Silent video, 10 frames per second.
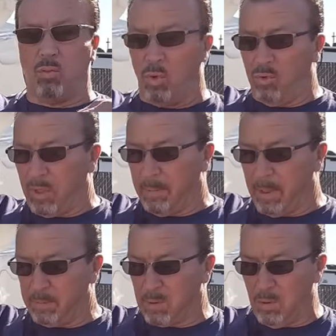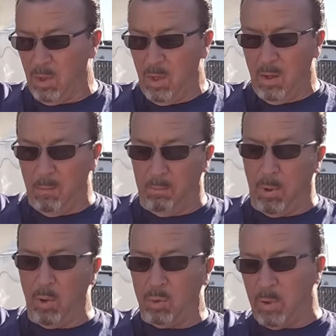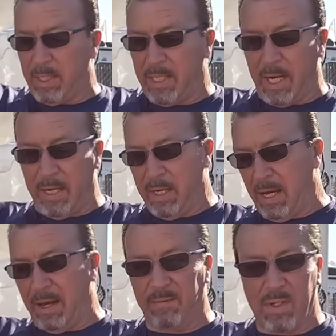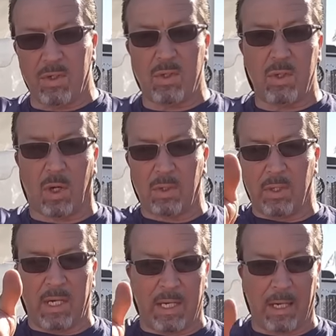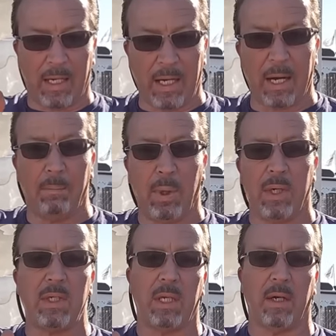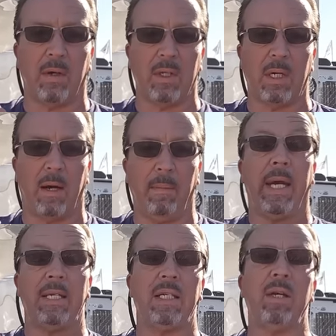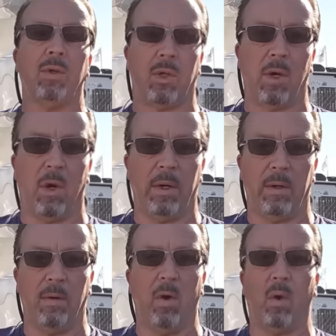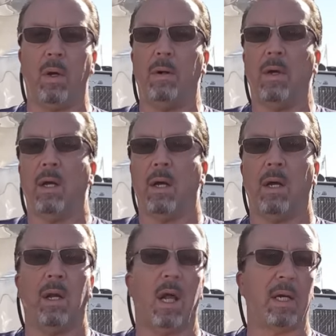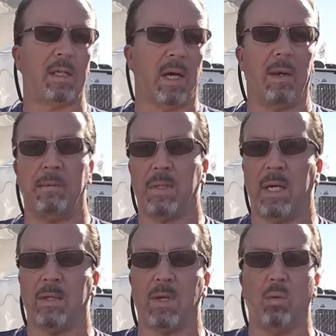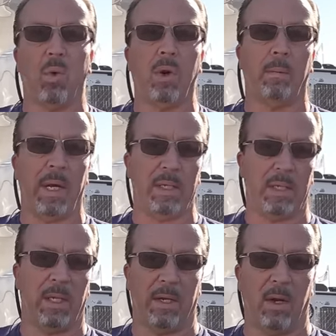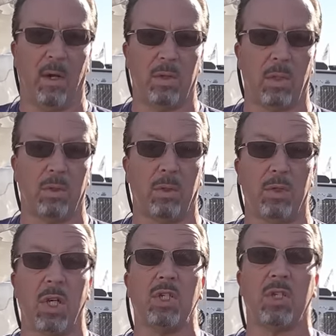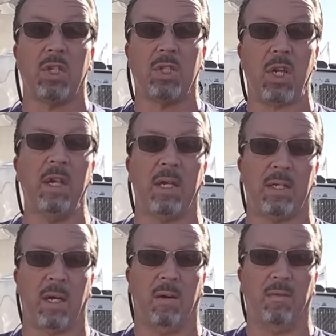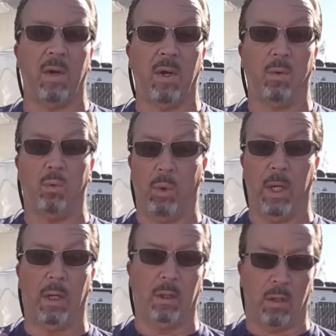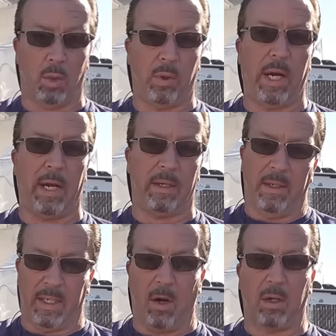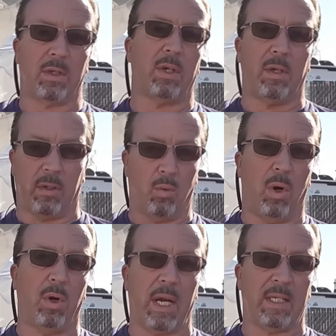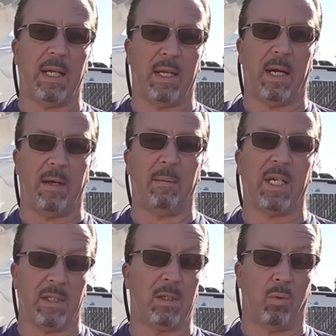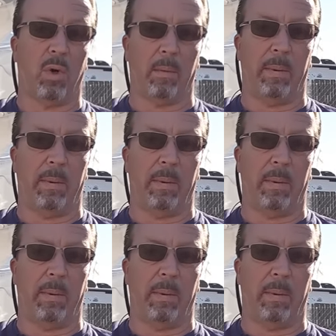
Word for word: roof coming up. So both where they have this junction that they gotta put a sealant on top, it's either gone or a lot of times it's a water-based sealant also so just the sun itself will create the oxygen the water that's in there because it's a water